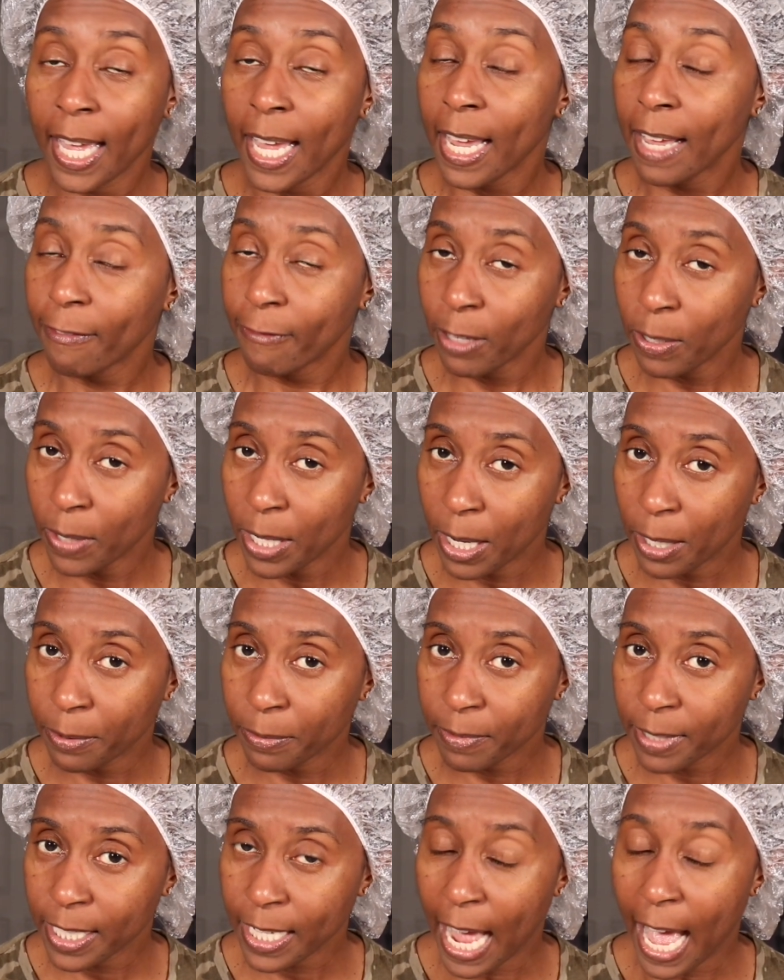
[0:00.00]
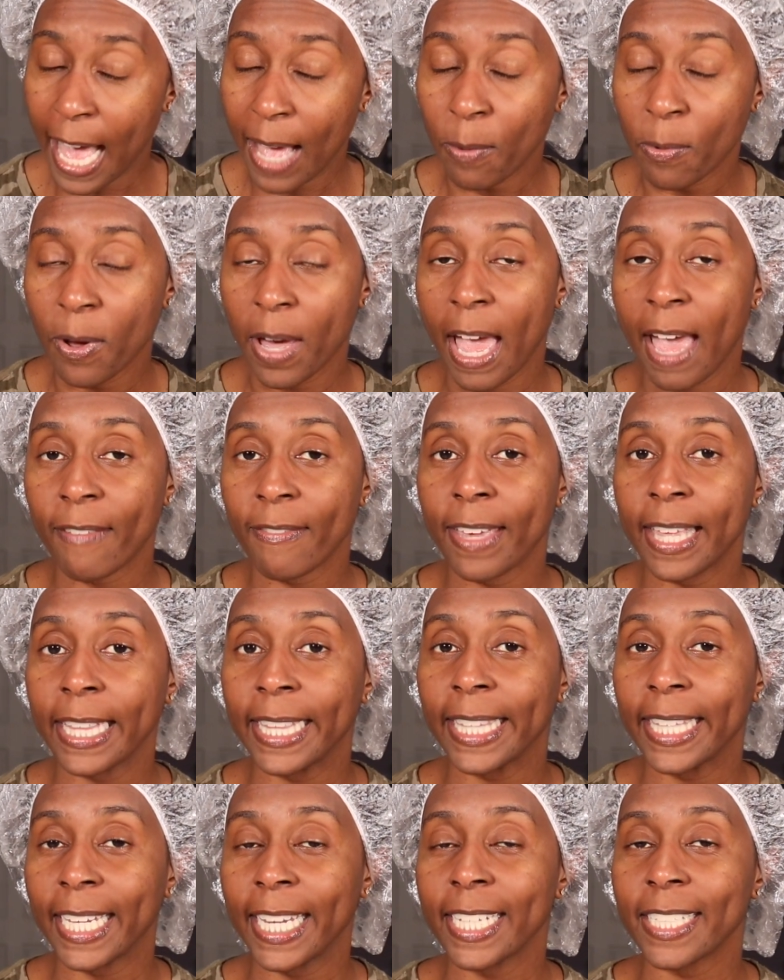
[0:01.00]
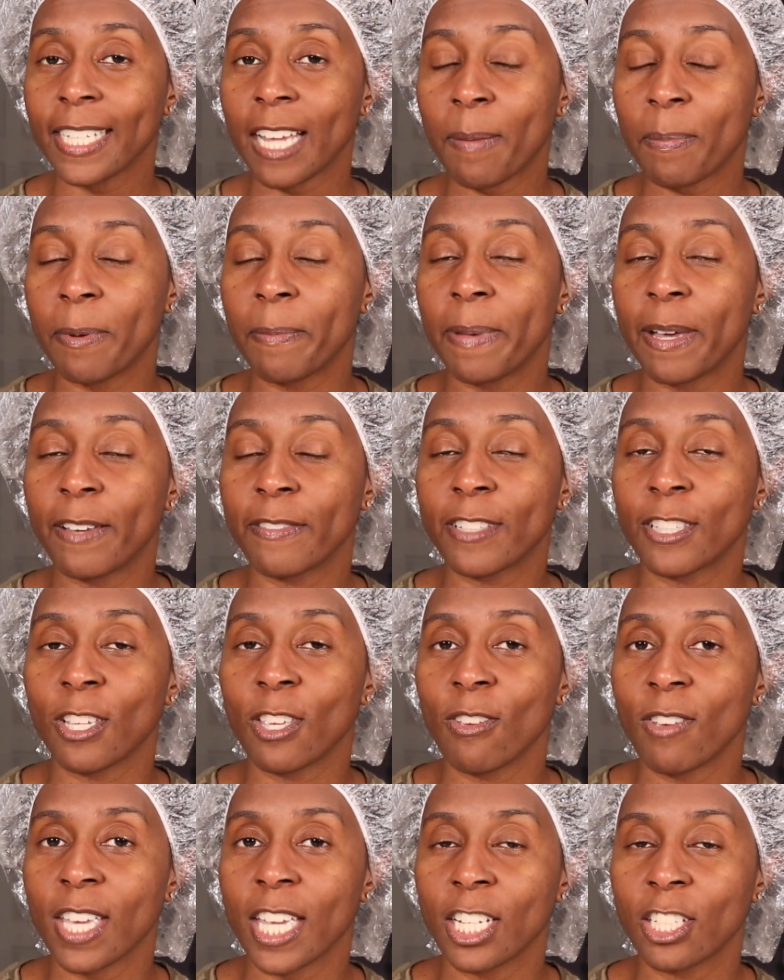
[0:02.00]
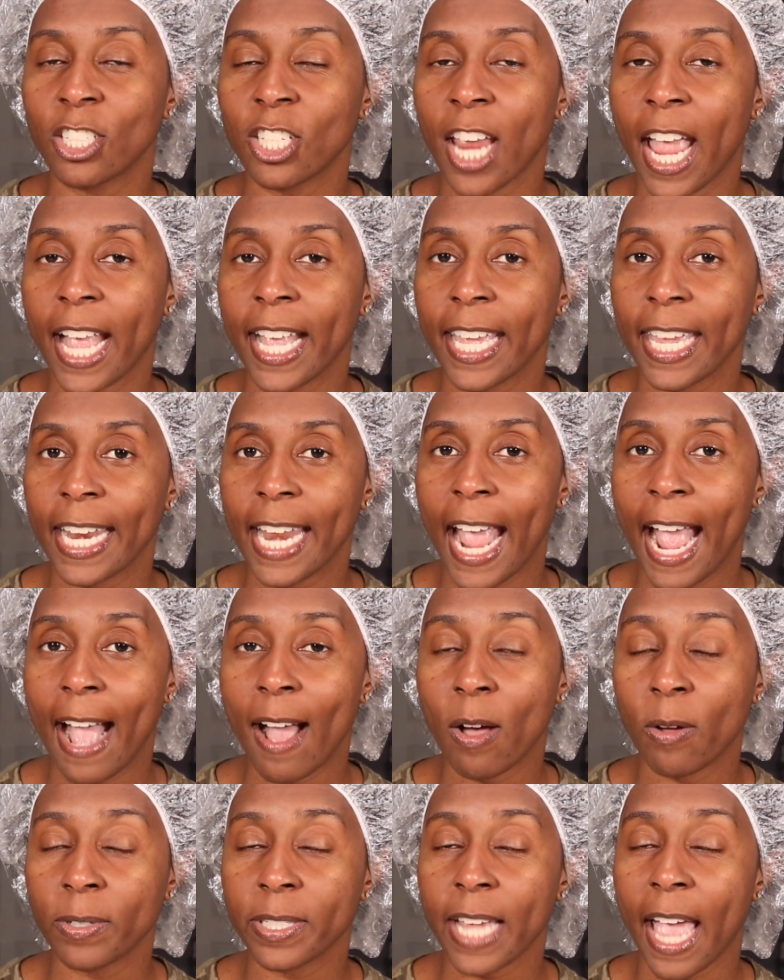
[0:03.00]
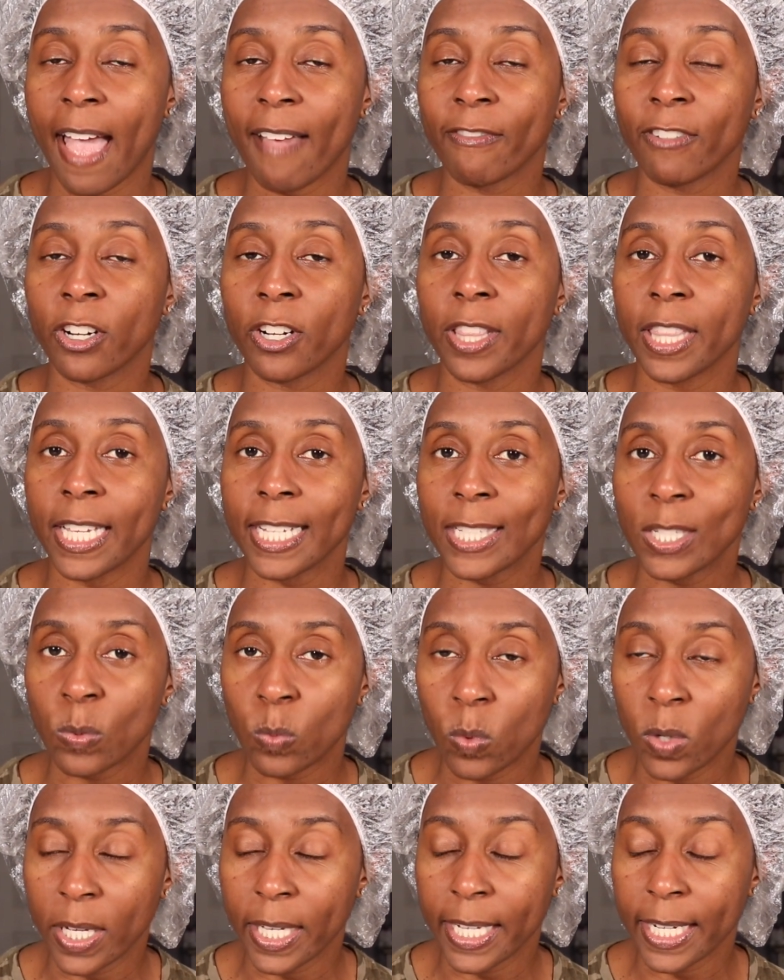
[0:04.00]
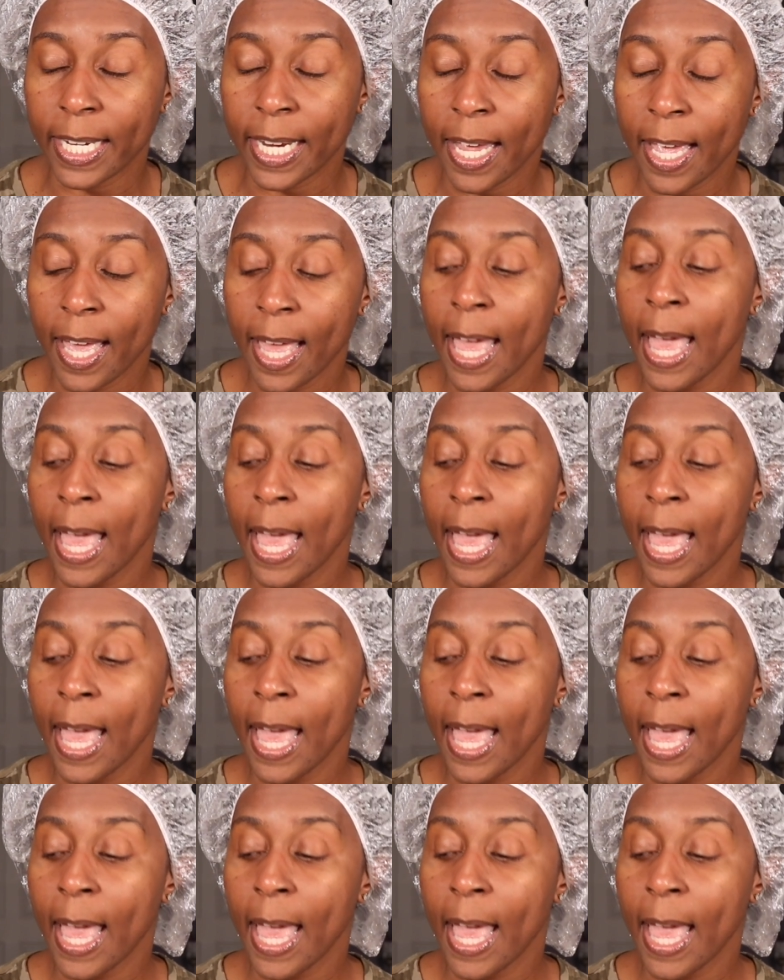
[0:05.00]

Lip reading: If you don't, I will have it linked up above so you can check it out after this one.